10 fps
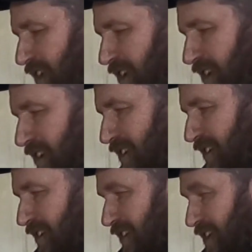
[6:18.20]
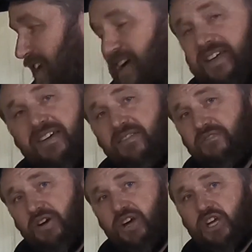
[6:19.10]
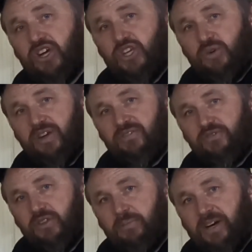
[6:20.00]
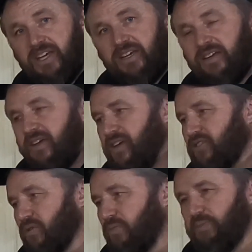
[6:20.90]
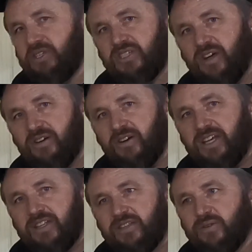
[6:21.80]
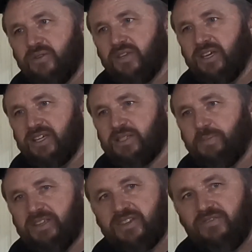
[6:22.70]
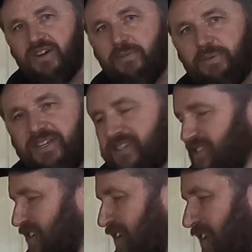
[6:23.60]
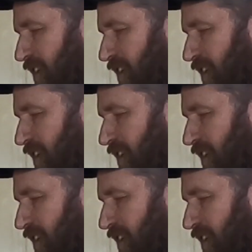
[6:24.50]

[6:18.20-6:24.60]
And yeah, very good unit for the money. Don't be suckered into the expensive companies.